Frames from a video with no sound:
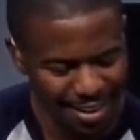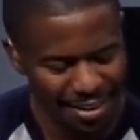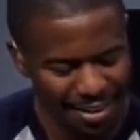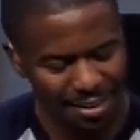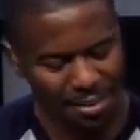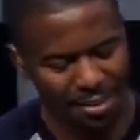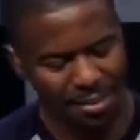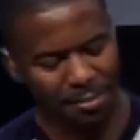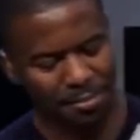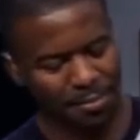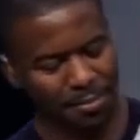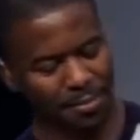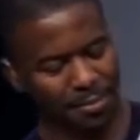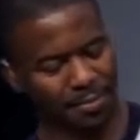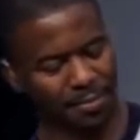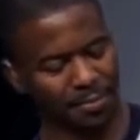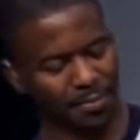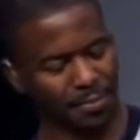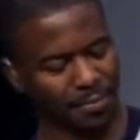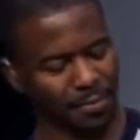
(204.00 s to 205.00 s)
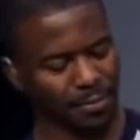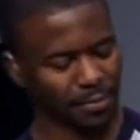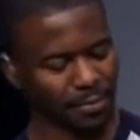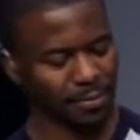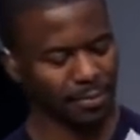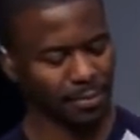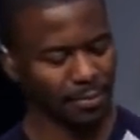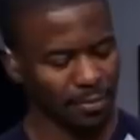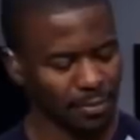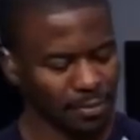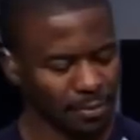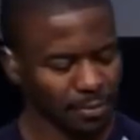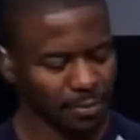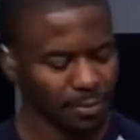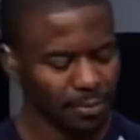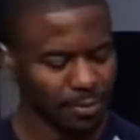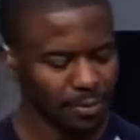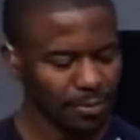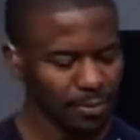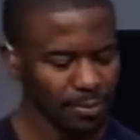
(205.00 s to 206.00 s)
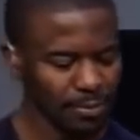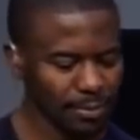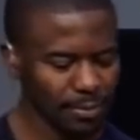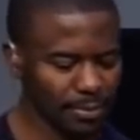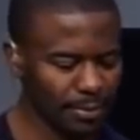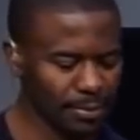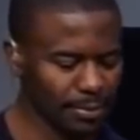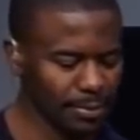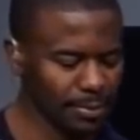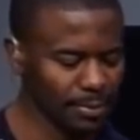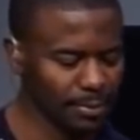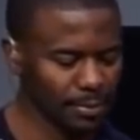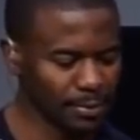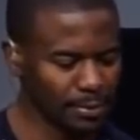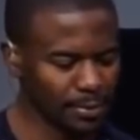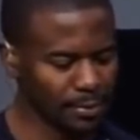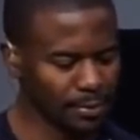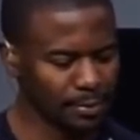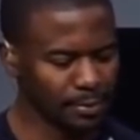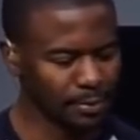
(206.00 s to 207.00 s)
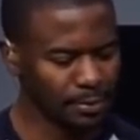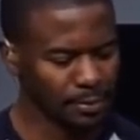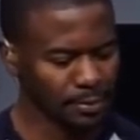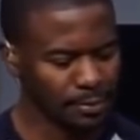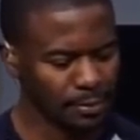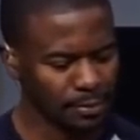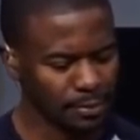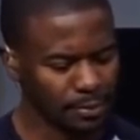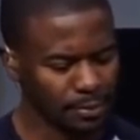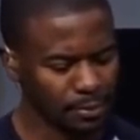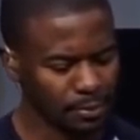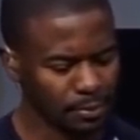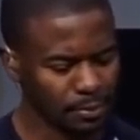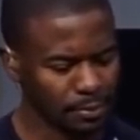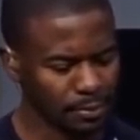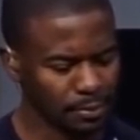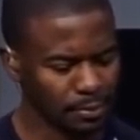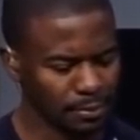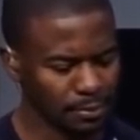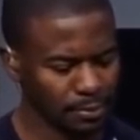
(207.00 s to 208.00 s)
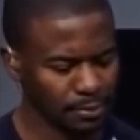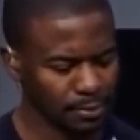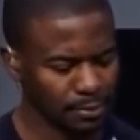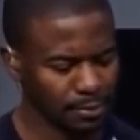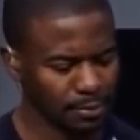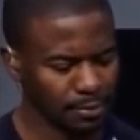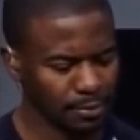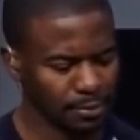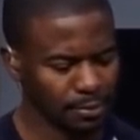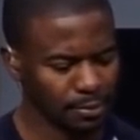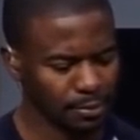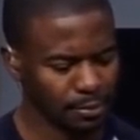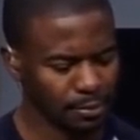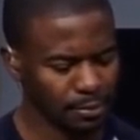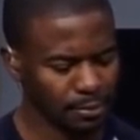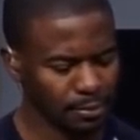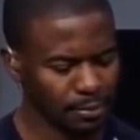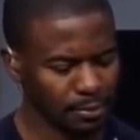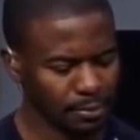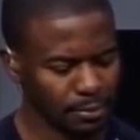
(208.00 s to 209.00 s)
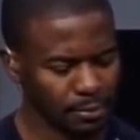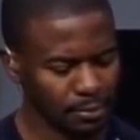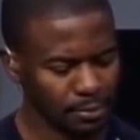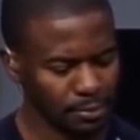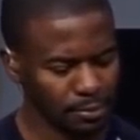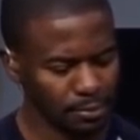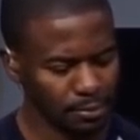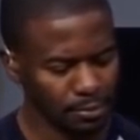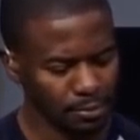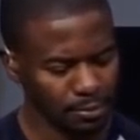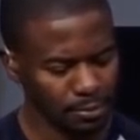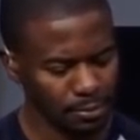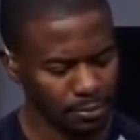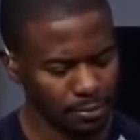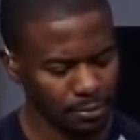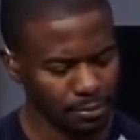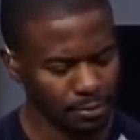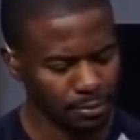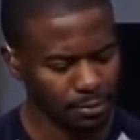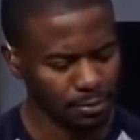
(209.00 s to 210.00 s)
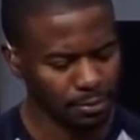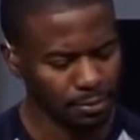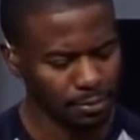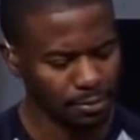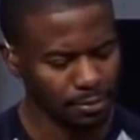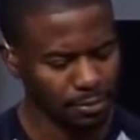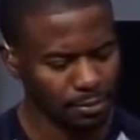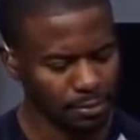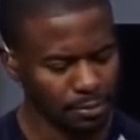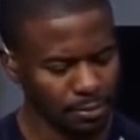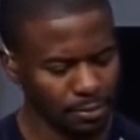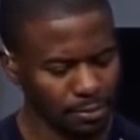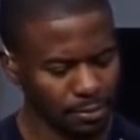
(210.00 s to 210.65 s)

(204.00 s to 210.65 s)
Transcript: The person shown says nothing.